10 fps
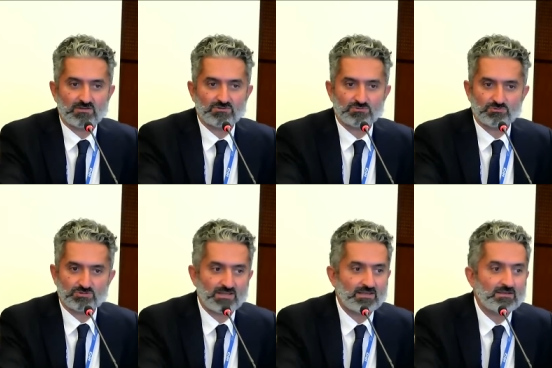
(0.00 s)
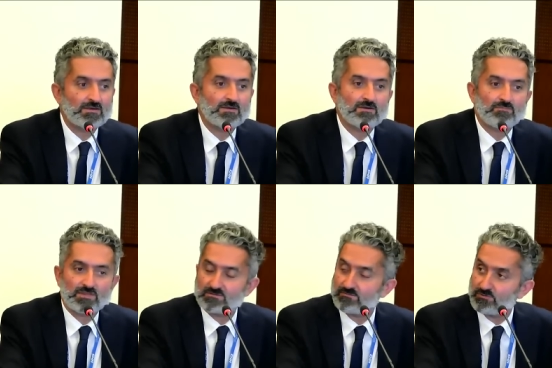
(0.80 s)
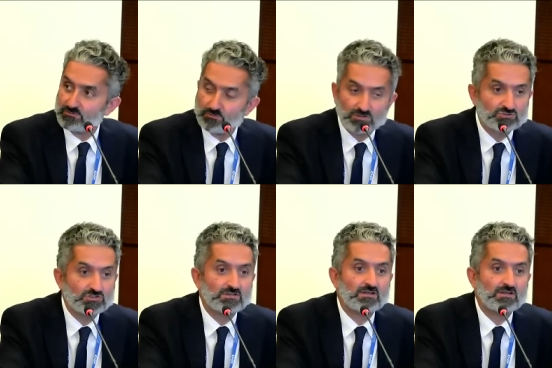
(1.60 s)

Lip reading: do today? That's the first question.